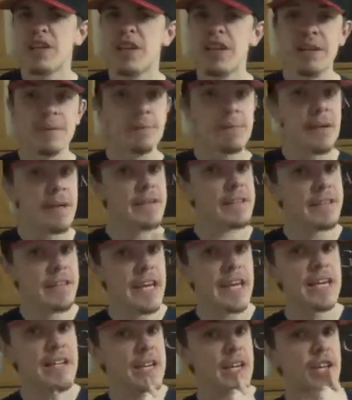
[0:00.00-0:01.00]
thing, in
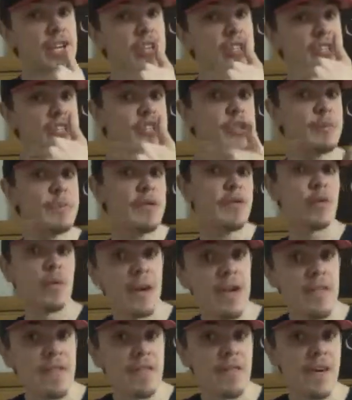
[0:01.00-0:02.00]
the end, it could still be the
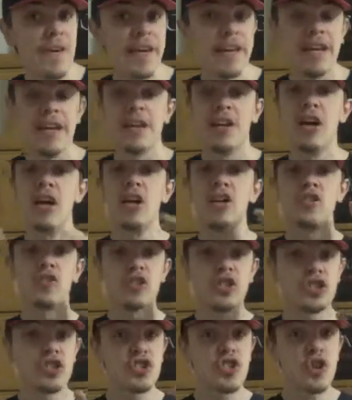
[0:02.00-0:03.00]
right thing. And
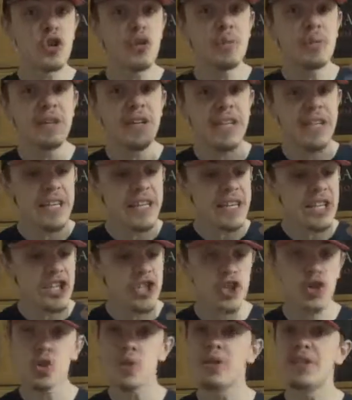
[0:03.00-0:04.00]
there's so many
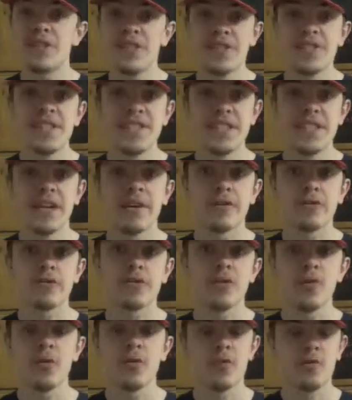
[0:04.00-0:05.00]
choices these
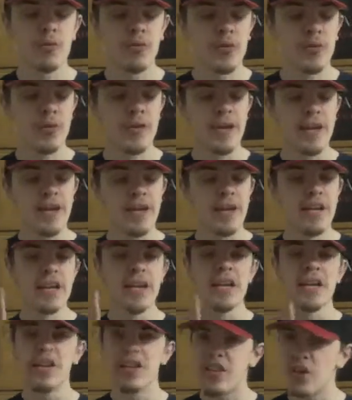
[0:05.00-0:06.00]
characters go through, and
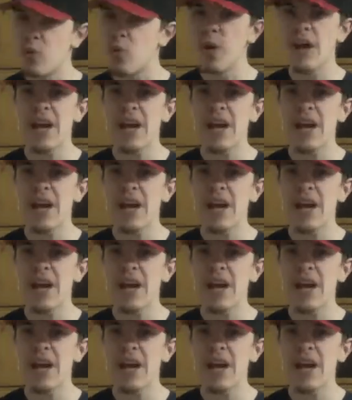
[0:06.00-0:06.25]
the